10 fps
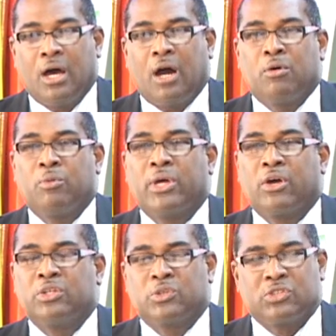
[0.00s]
How are we
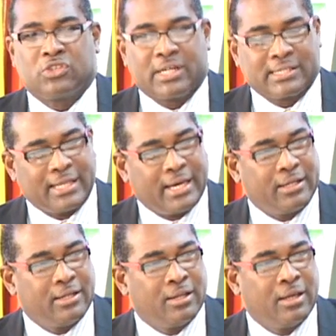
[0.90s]
going to address
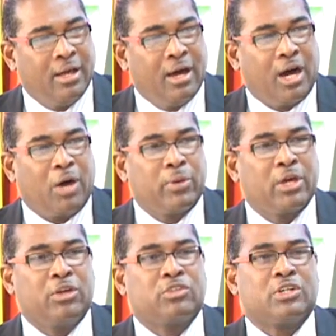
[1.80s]
that? Are we
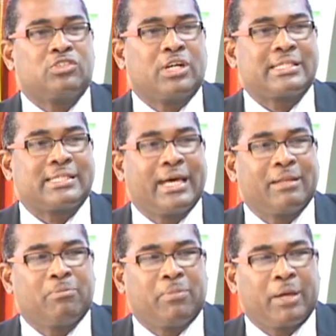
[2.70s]
going to address
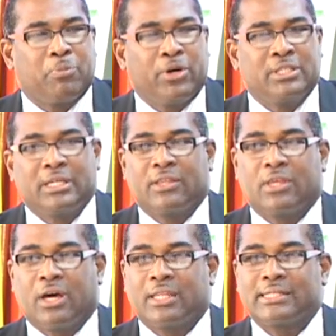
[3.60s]
that by pointing at
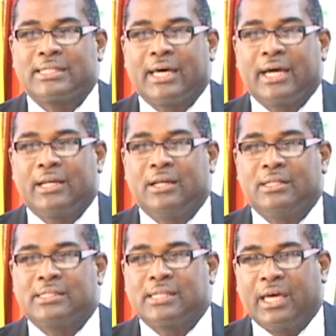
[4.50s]
the other side
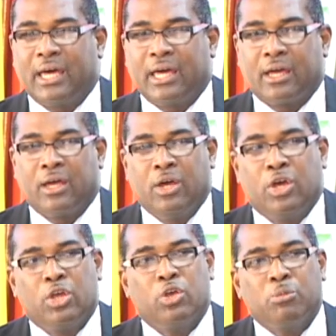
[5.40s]
and saying,
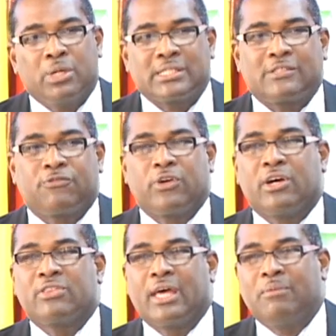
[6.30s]
you must
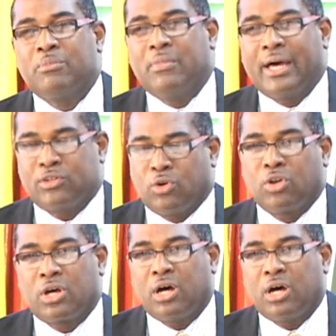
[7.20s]
fear them at all